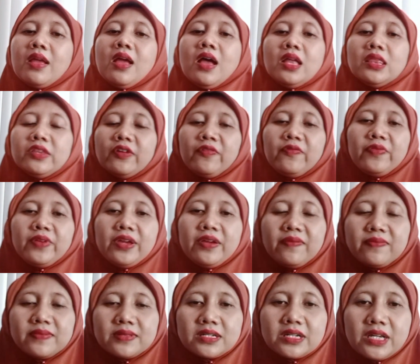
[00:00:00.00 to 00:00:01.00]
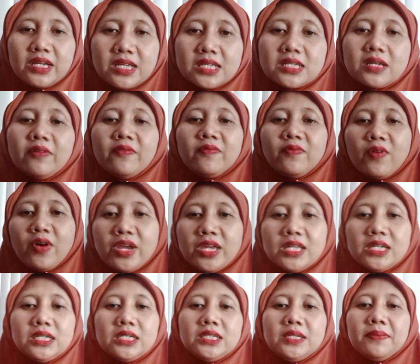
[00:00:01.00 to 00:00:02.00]
The fifth is
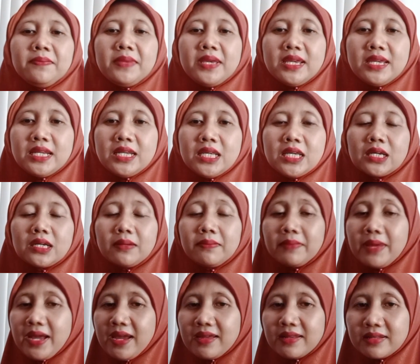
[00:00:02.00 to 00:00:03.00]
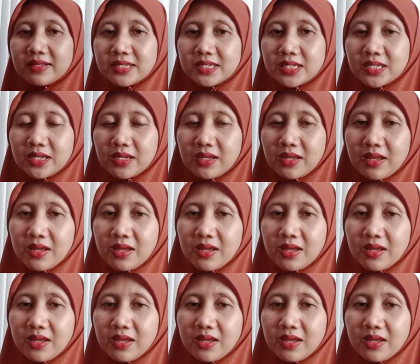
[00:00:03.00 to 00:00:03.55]
avoid demeaning comments.